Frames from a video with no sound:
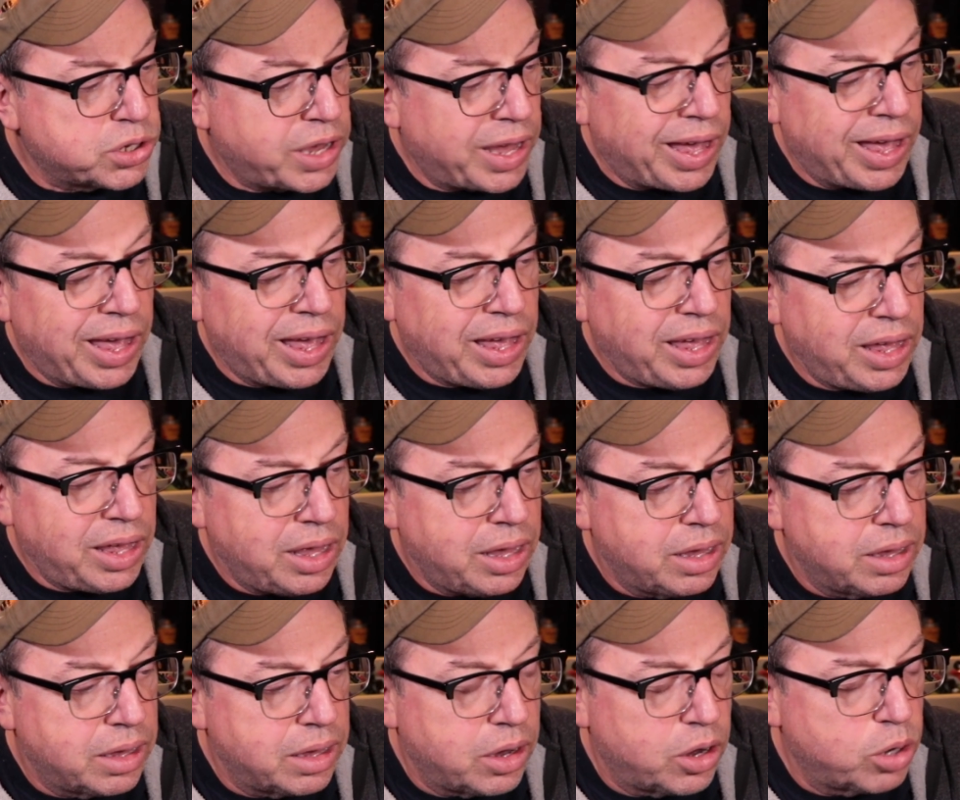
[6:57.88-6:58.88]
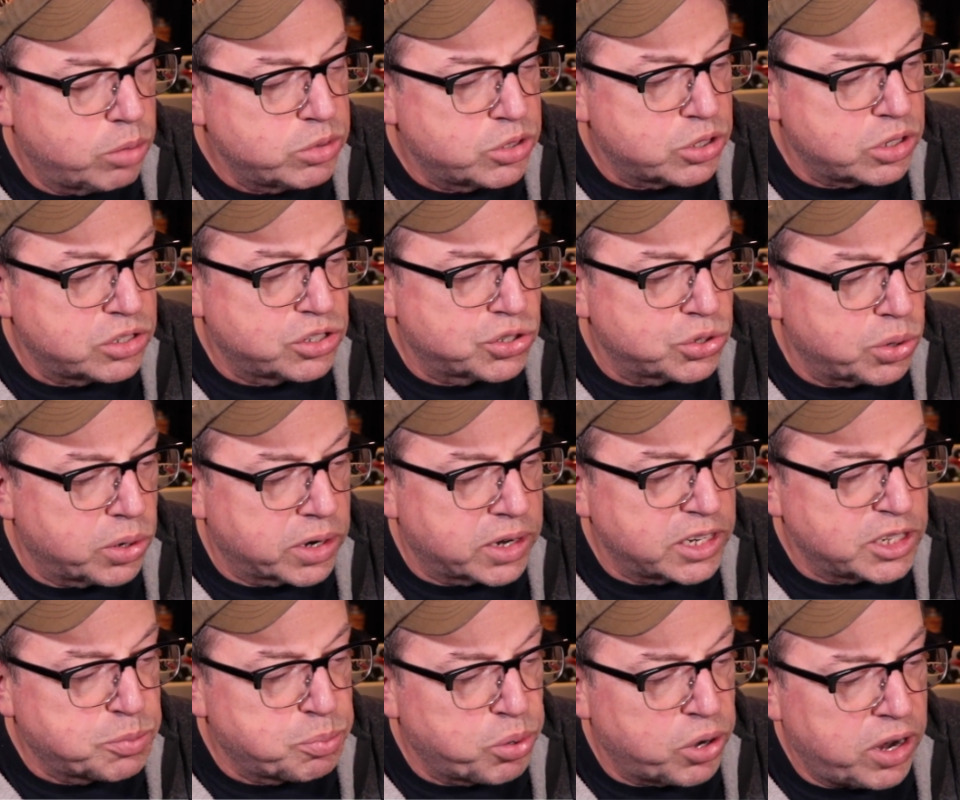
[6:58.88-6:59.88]
K? I almost said Sork.
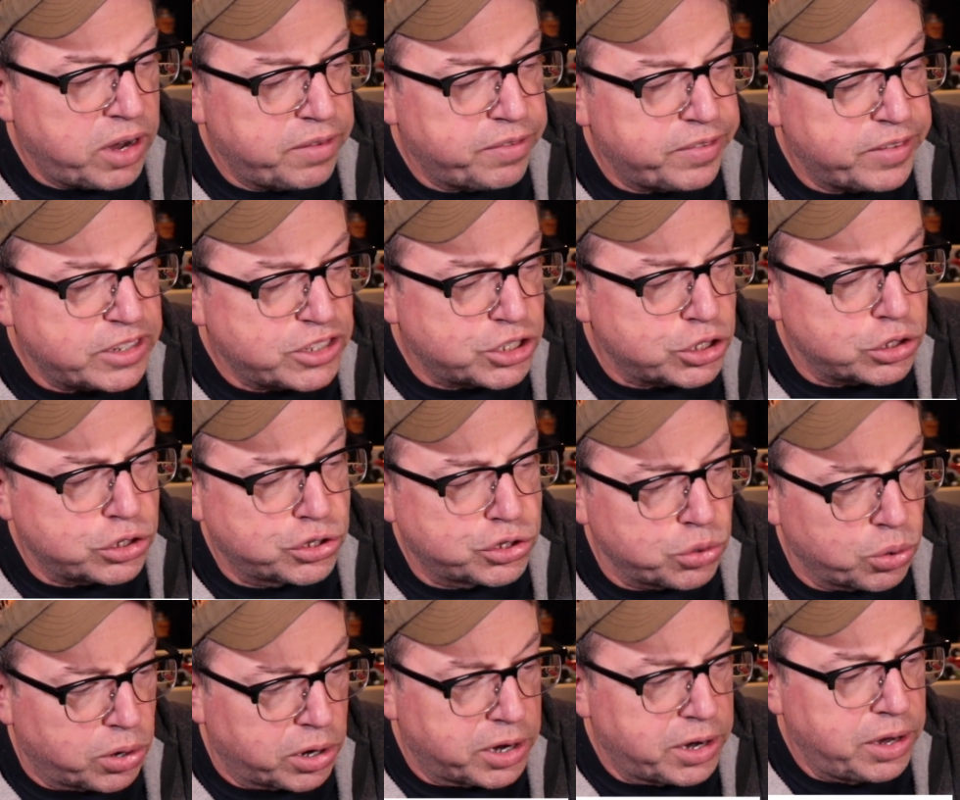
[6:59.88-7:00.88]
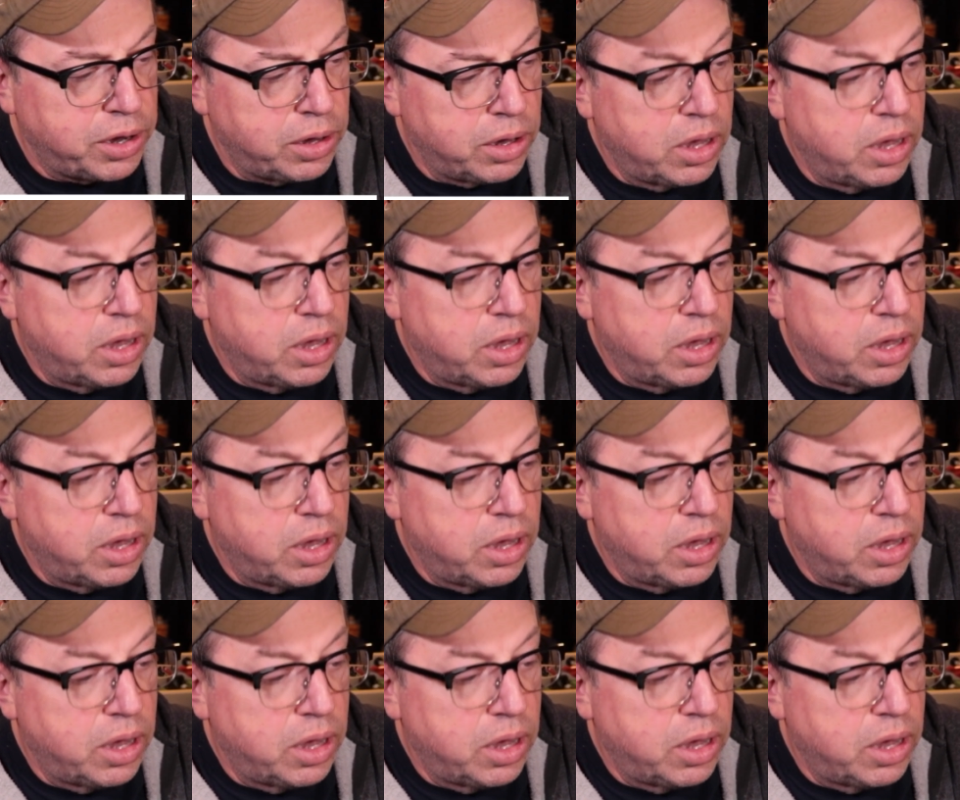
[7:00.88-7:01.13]
It's Professor Sork.